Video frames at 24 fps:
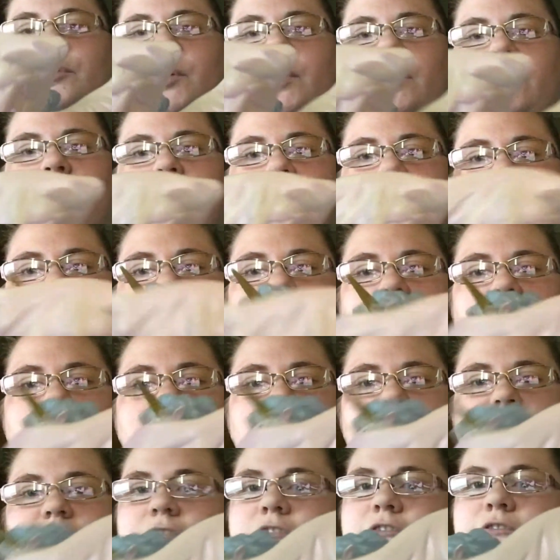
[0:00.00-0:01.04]
pre-order it
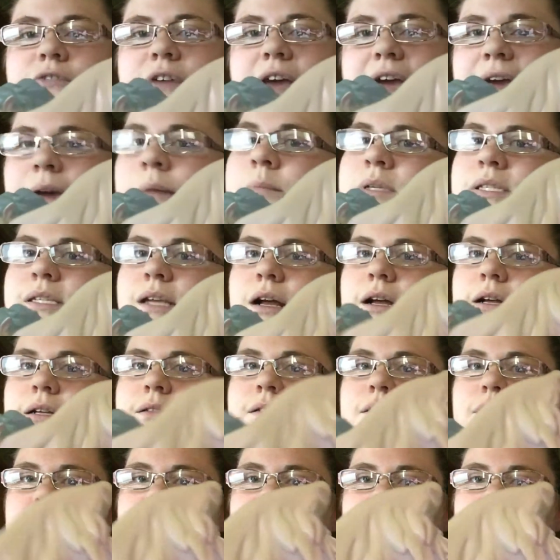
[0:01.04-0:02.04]
off of Amazon,